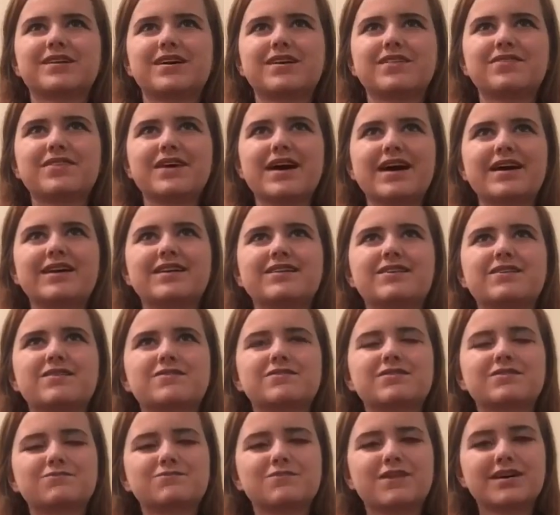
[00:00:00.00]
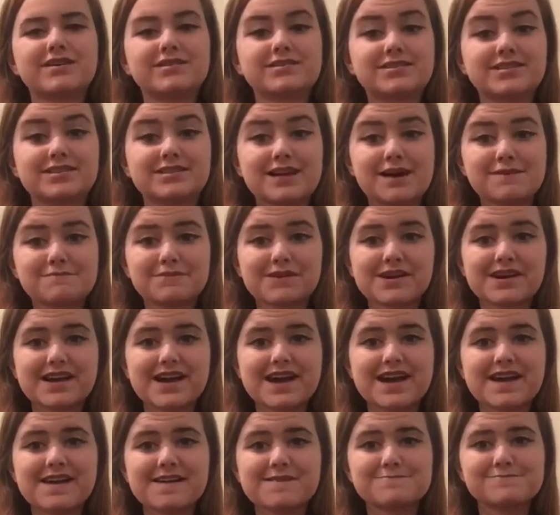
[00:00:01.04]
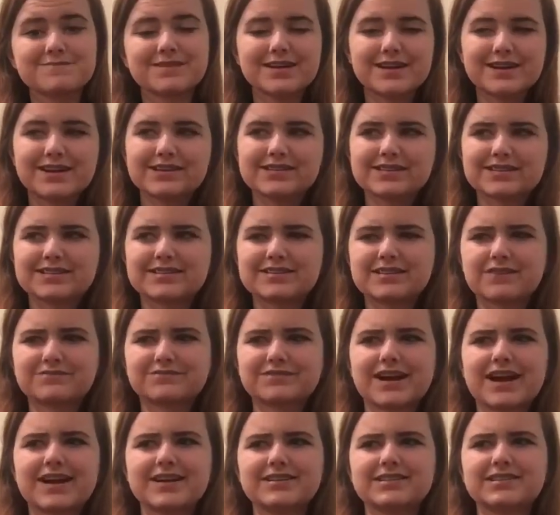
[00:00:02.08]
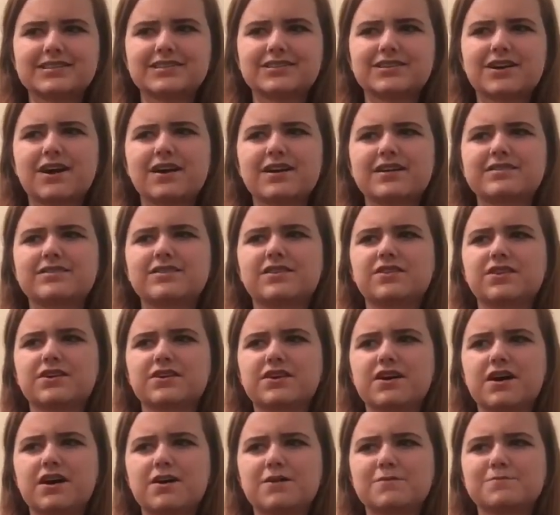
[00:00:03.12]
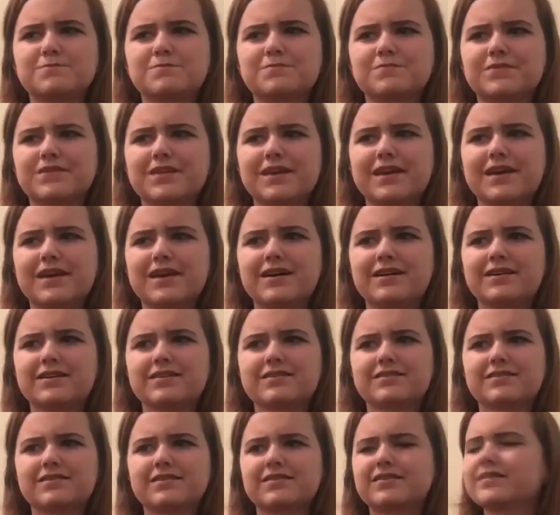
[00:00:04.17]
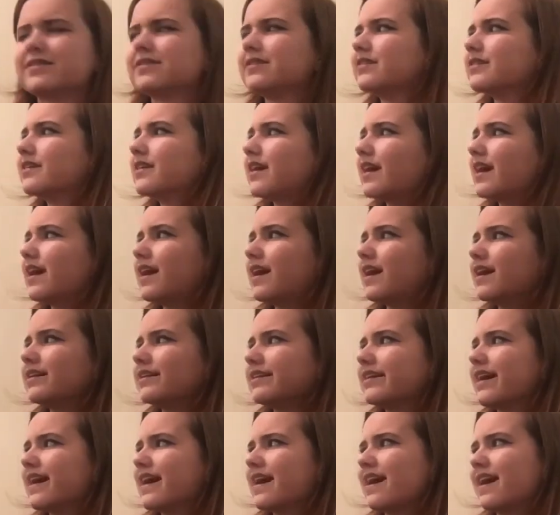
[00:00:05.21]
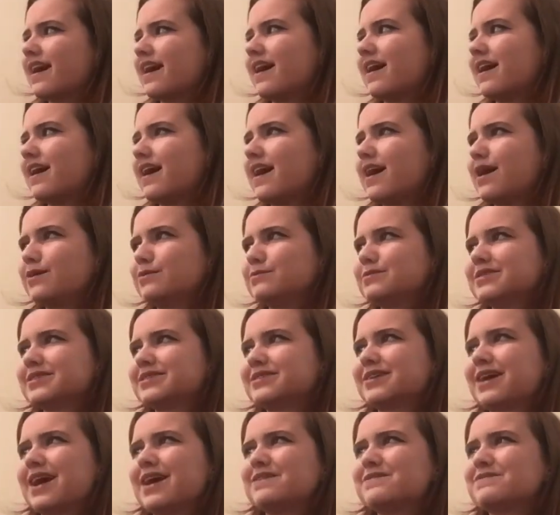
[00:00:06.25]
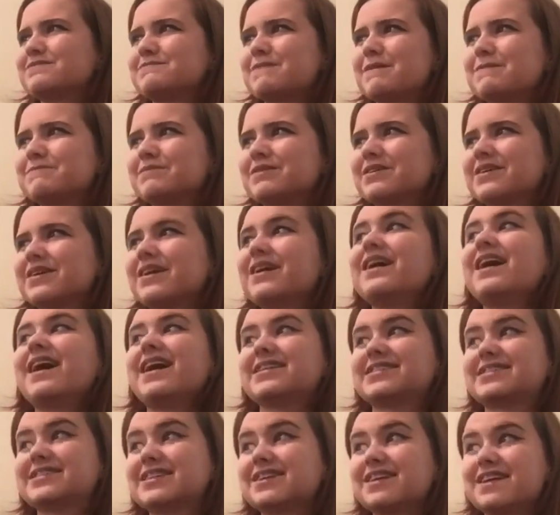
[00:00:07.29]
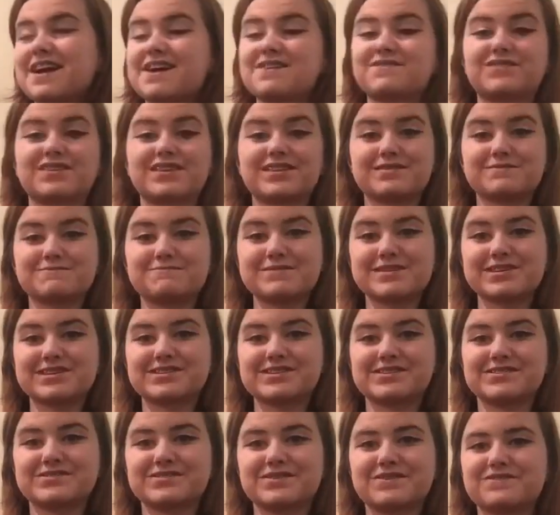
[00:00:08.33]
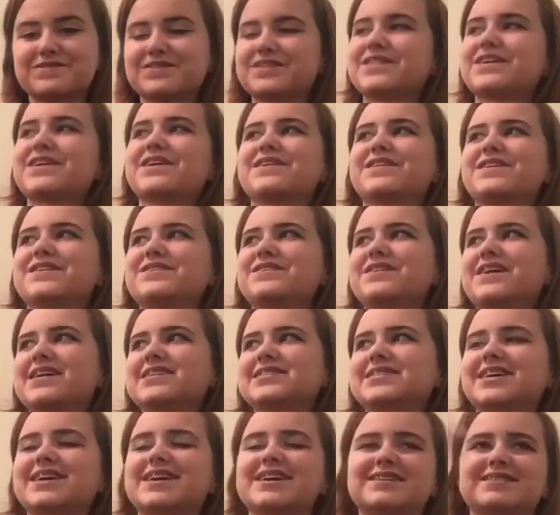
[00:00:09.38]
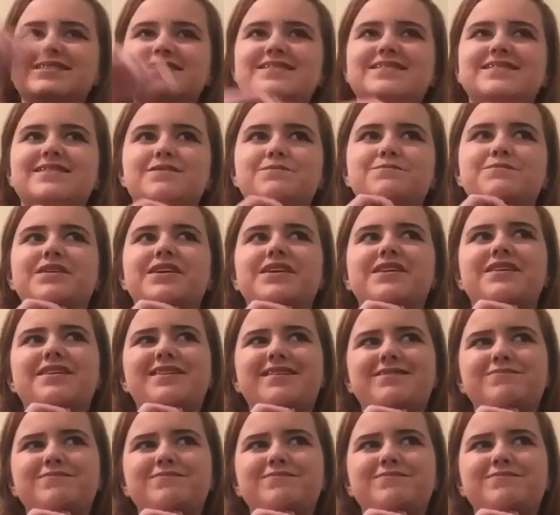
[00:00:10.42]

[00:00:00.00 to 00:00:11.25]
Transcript: then when December came, stuff kind of started to look up, and yeah, I remember, I still have one of the pictures over there that you guys can't see, but